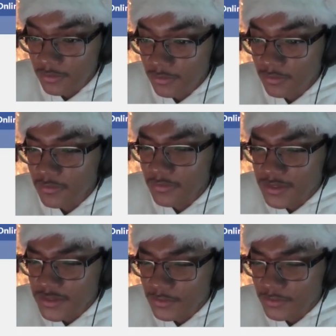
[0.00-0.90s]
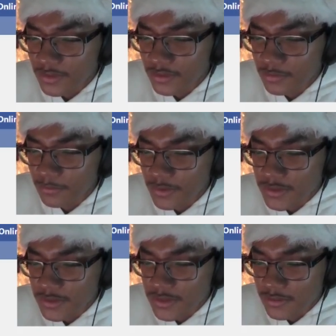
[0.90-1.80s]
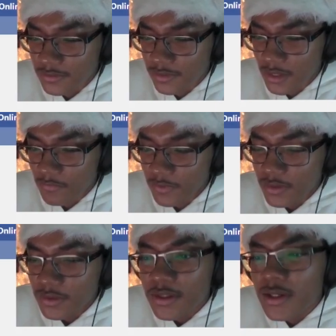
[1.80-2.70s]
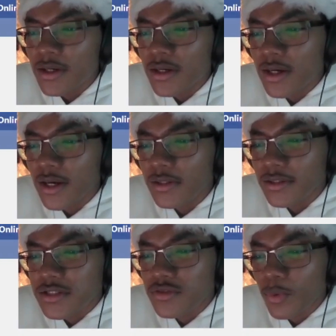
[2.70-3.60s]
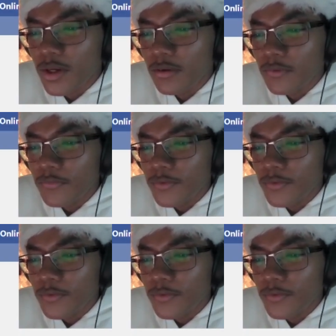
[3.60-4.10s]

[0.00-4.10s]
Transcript: This whole thing can be considered 11. And then 12.